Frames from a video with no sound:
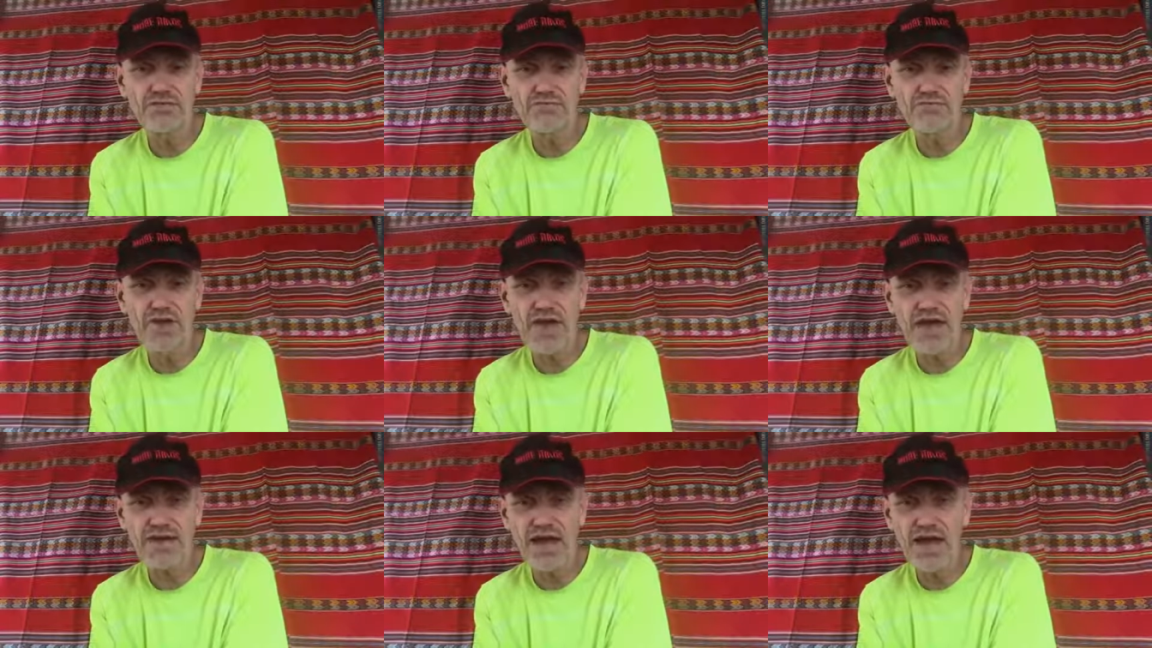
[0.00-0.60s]
the
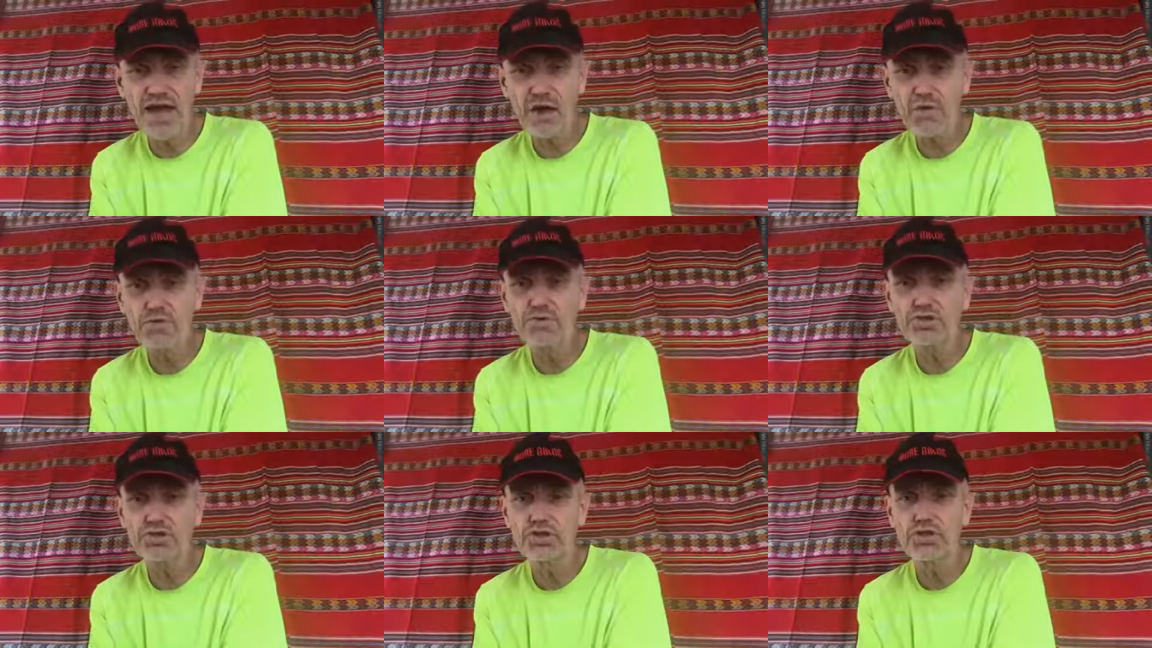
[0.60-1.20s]
flight out
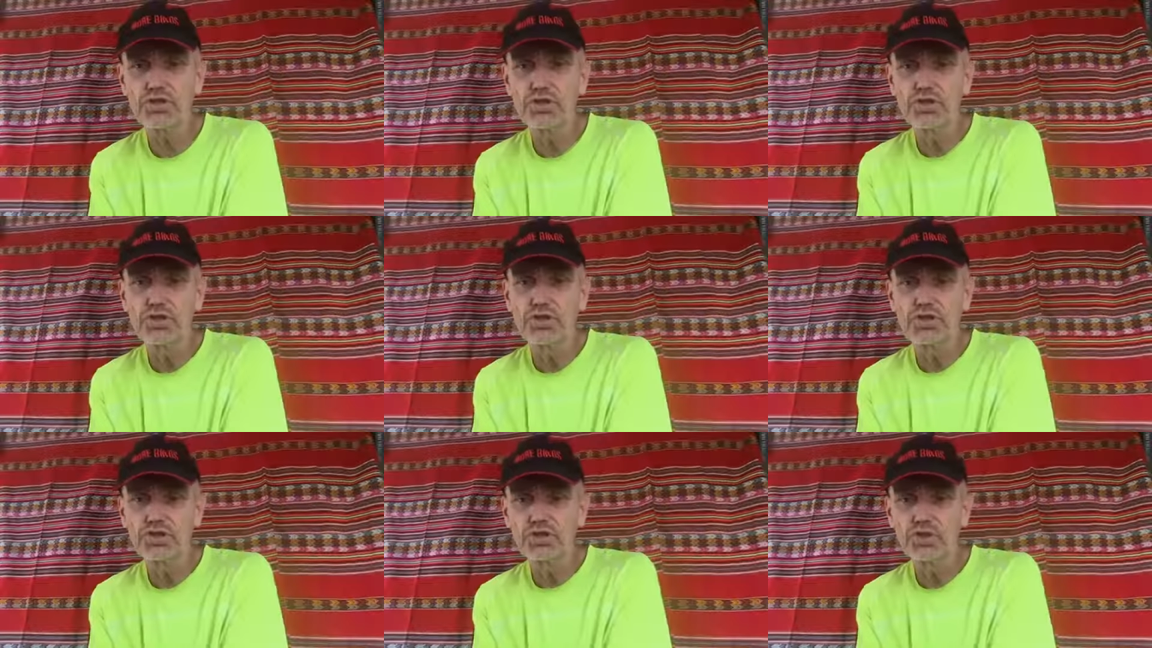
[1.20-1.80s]

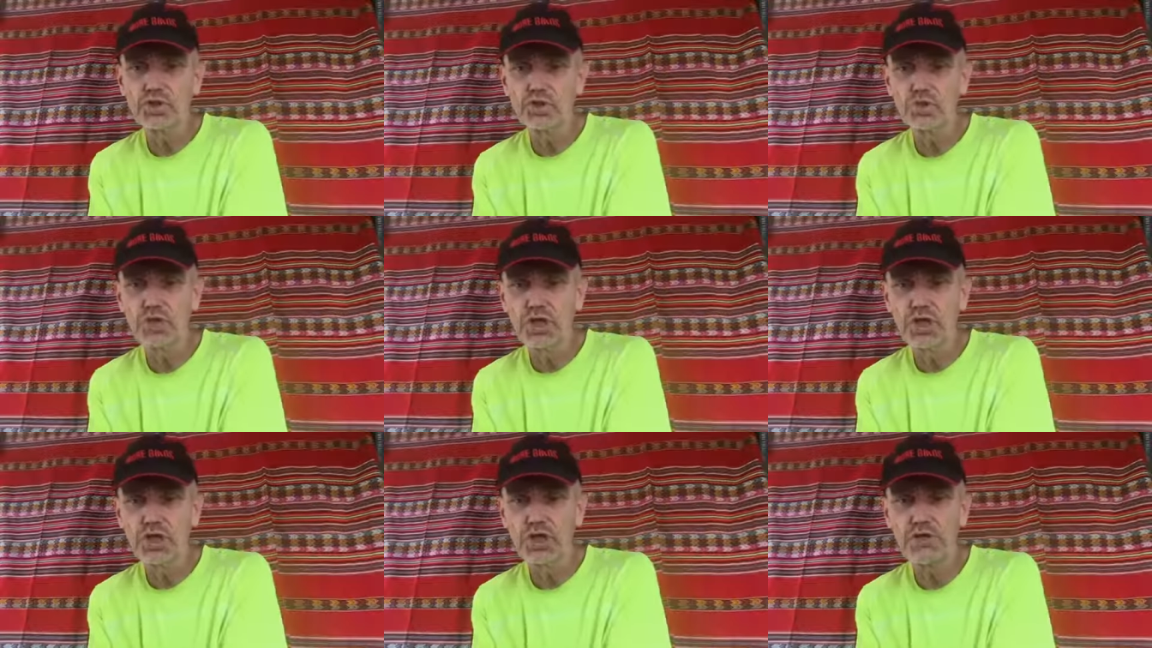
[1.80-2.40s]

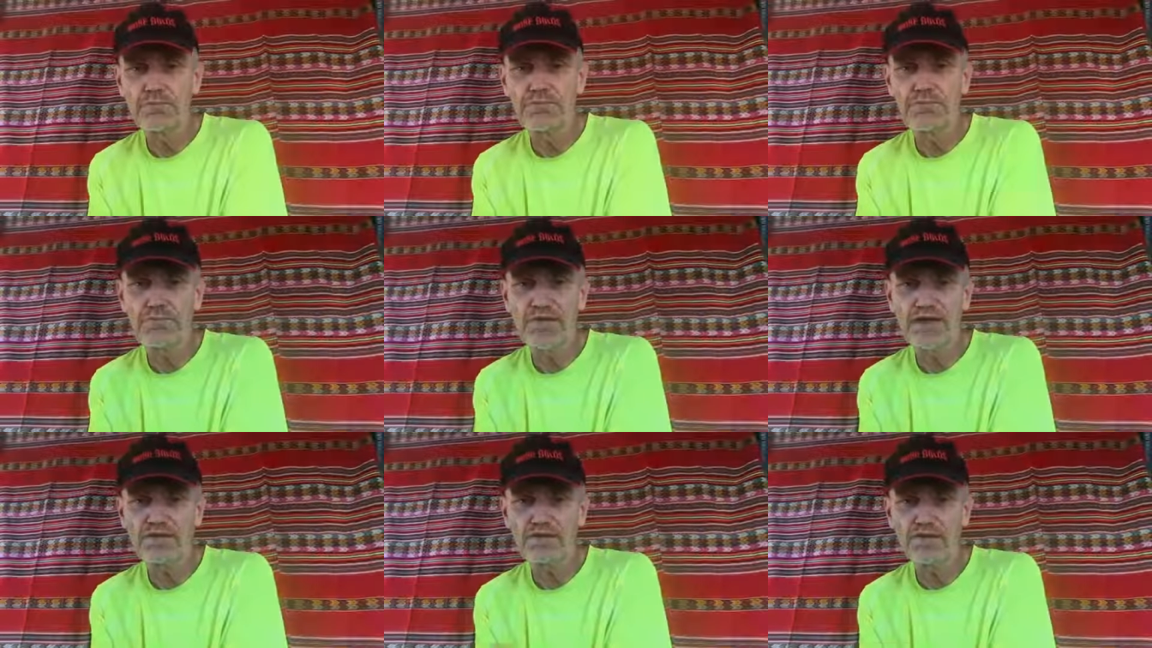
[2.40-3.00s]
to uh,
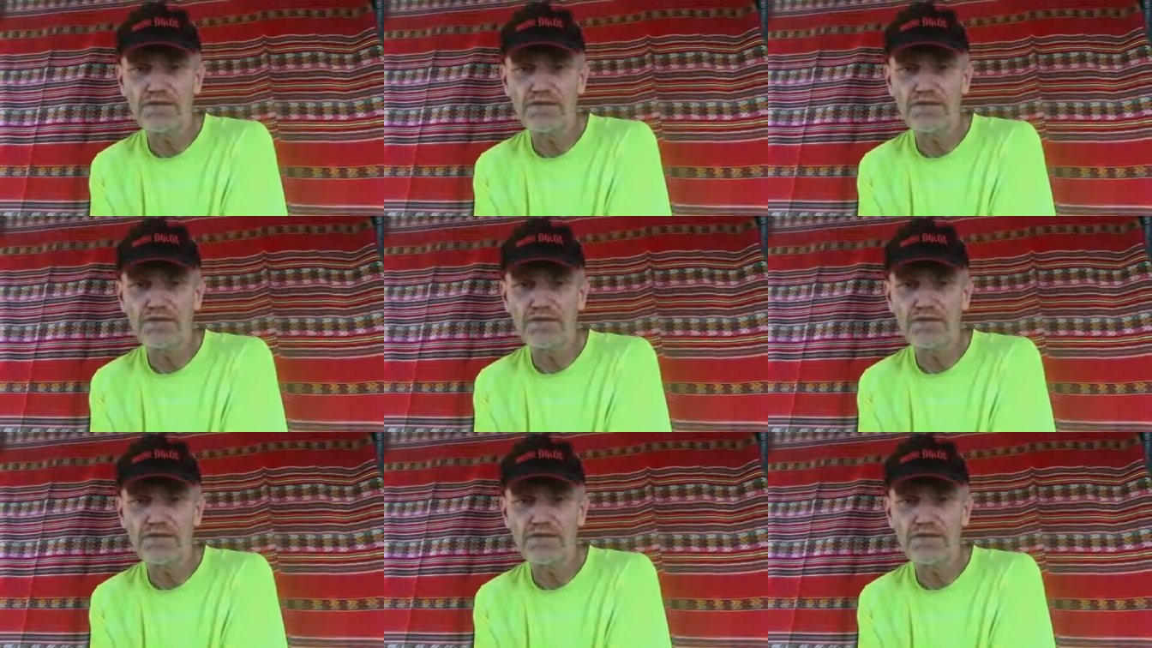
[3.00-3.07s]
back to